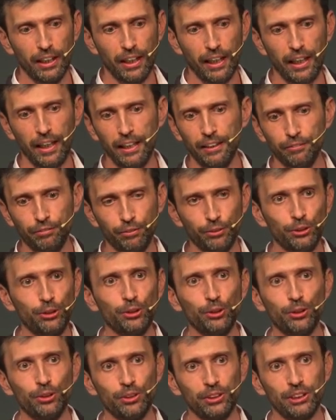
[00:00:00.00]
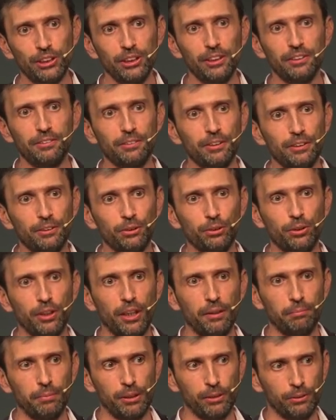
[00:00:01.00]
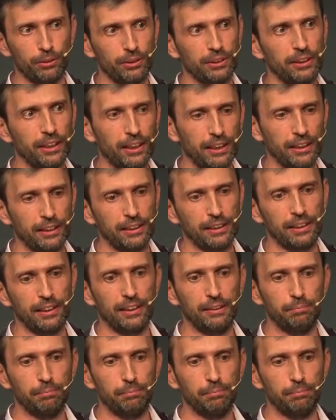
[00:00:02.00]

and for your children to come, because like I said,